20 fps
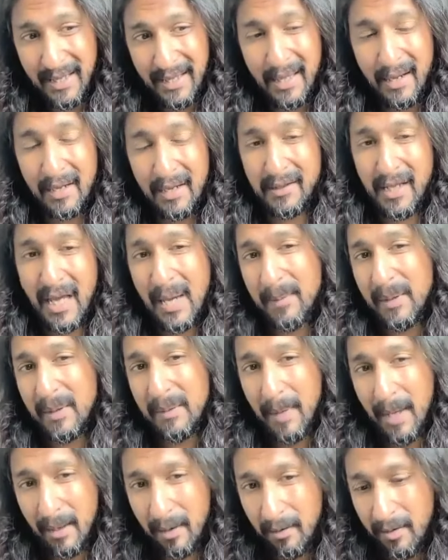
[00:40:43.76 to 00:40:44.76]
in a timely
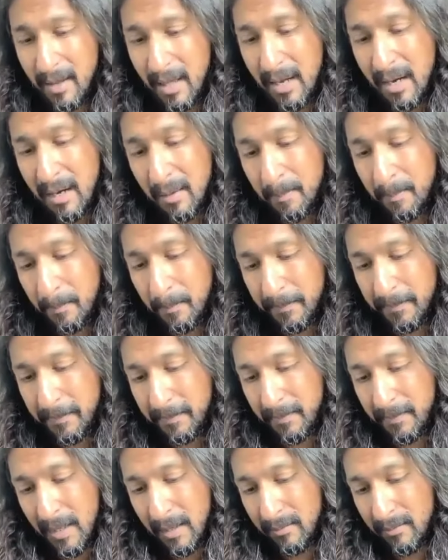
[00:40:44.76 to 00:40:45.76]
manner
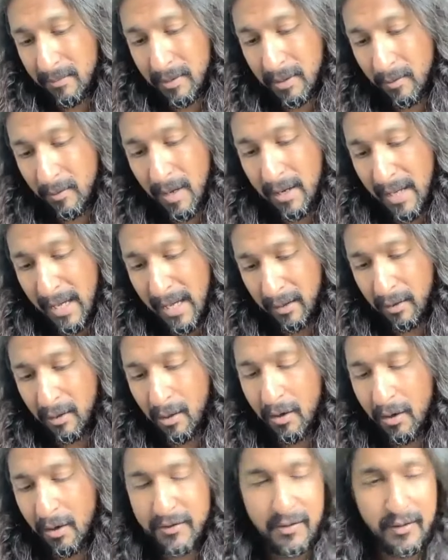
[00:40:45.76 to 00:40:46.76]
and at a
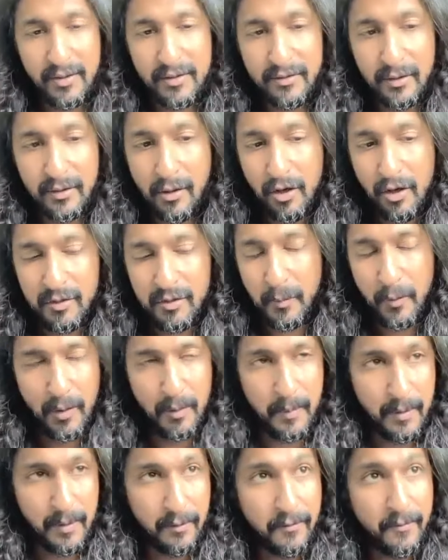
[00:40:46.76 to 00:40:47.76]
cost that isn't cost
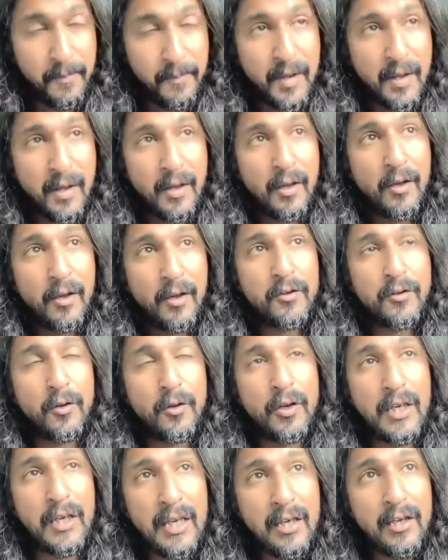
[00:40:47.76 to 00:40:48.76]
prohibitive. So
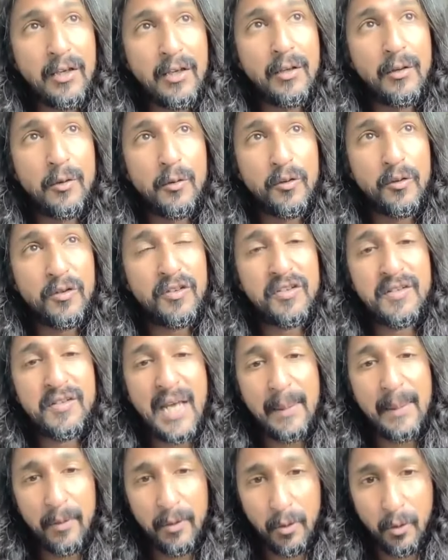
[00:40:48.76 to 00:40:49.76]
he used
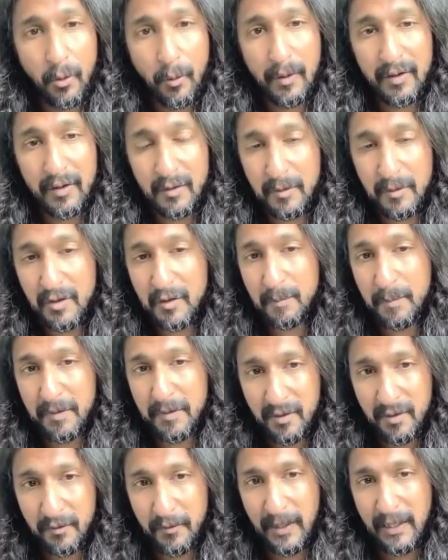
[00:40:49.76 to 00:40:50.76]
stable coins, but
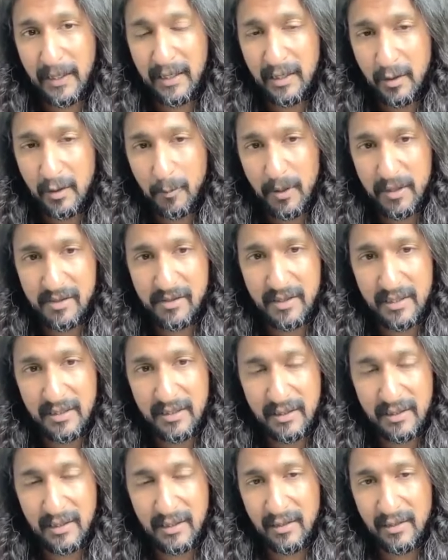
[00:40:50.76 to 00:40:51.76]
specifically
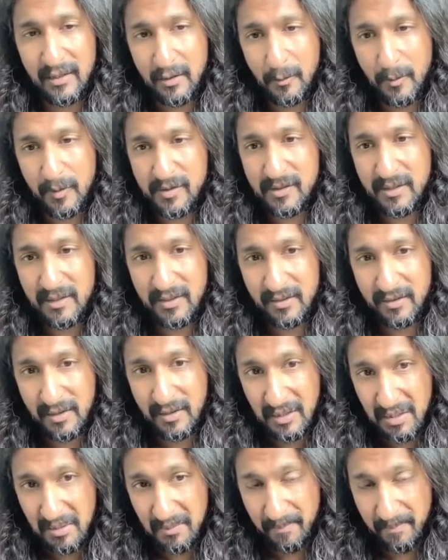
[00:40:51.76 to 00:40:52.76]
USDT and
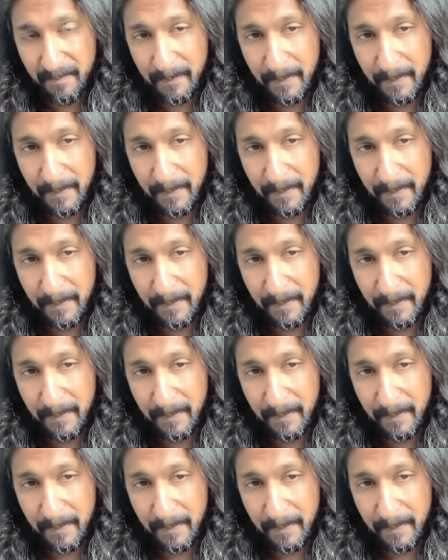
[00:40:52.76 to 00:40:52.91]
USDC,